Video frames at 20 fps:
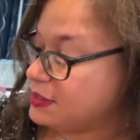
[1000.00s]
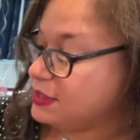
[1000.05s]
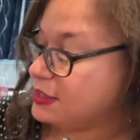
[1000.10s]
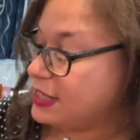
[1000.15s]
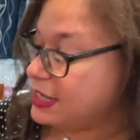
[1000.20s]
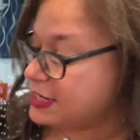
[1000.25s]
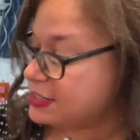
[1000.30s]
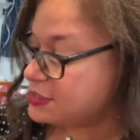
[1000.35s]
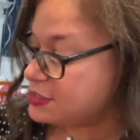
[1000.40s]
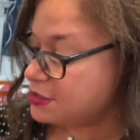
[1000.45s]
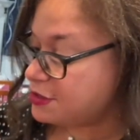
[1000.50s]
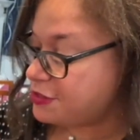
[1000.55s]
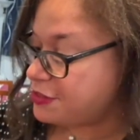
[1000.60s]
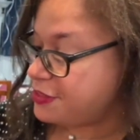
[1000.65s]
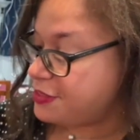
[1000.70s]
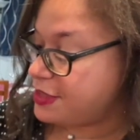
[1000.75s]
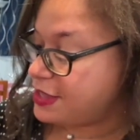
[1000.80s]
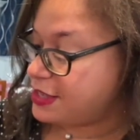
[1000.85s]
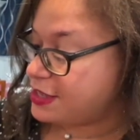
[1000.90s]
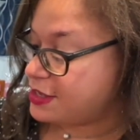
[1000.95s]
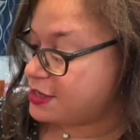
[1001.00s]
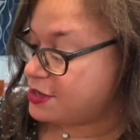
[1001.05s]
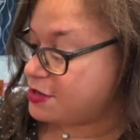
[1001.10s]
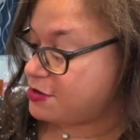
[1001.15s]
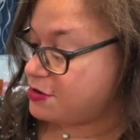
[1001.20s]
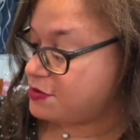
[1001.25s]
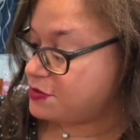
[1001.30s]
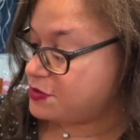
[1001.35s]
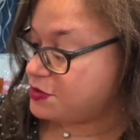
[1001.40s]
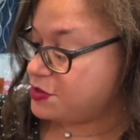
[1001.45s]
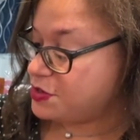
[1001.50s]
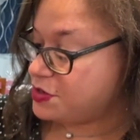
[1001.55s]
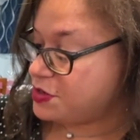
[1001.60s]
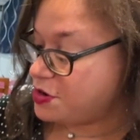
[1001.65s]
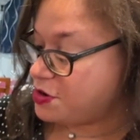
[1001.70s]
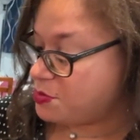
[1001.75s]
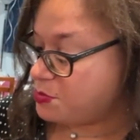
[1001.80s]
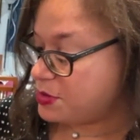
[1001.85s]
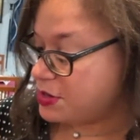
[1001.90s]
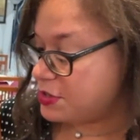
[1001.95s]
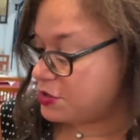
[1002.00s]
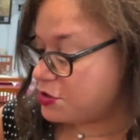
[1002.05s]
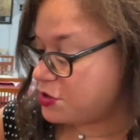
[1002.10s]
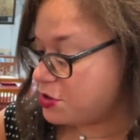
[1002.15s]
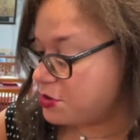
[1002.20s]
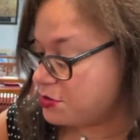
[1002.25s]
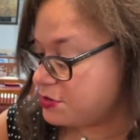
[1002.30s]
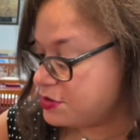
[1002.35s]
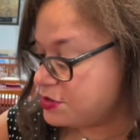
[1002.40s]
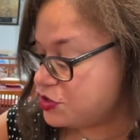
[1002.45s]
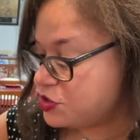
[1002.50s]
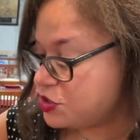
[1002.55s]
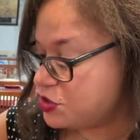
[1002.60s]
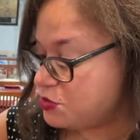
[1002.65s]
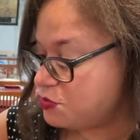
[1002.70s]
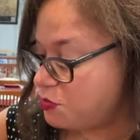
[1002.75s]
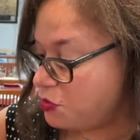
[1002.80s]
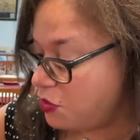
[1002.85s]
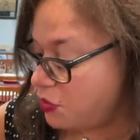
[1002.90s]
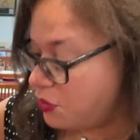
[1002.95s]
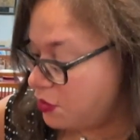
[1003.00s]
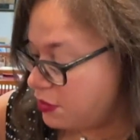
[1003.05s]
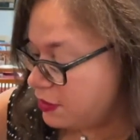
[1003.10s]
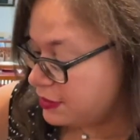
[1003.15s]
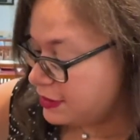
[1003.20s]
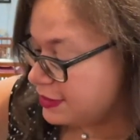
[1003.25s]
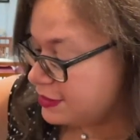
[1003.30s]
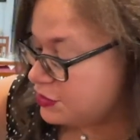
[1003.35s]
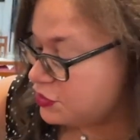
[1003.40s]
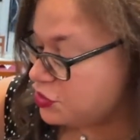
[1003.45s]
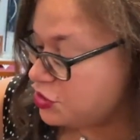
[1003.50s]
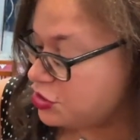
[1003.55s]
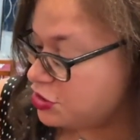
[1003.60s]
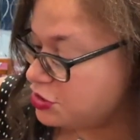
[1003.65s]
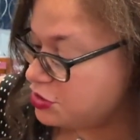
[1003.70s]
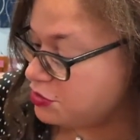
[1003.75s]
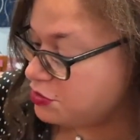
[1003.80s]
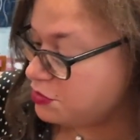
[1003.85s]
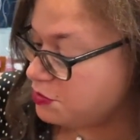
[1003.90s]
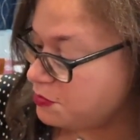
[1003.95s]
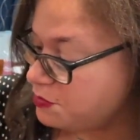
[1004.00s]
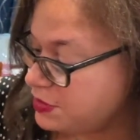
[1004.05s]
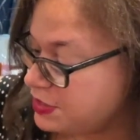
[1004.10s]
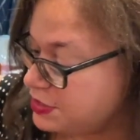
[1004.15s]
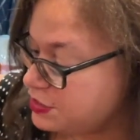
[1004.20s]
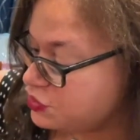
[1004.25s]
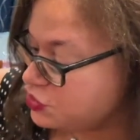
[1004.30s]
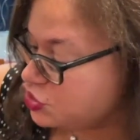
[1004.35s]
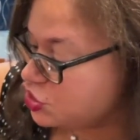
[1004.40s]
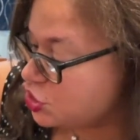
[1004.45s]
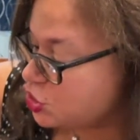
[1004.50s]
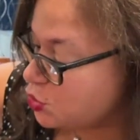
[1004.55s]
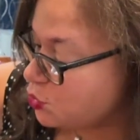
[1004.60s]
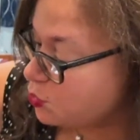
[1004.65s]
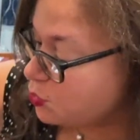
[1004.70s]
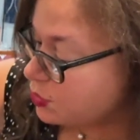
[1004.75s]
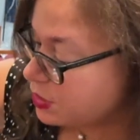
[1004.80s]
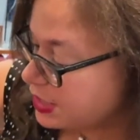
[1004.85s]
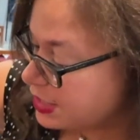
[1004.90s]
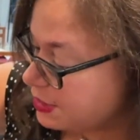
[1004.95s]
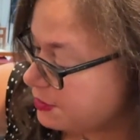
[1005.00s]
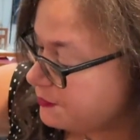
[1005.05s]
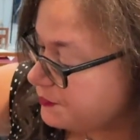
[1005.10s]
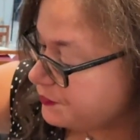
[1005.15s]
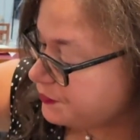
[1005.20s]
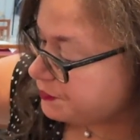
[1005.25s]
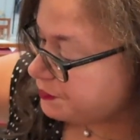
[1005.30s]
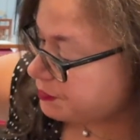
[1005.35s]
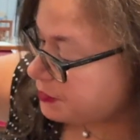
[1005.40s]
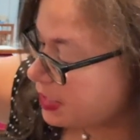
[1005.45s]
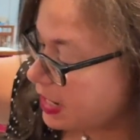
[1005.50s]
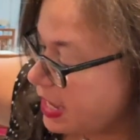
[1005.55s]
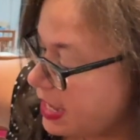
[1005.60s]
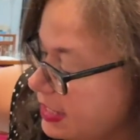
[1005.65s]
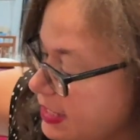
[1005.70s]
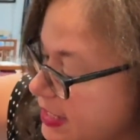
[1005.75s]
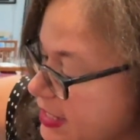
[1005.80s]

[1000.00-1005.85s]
like to think, encourage you all to enjoy and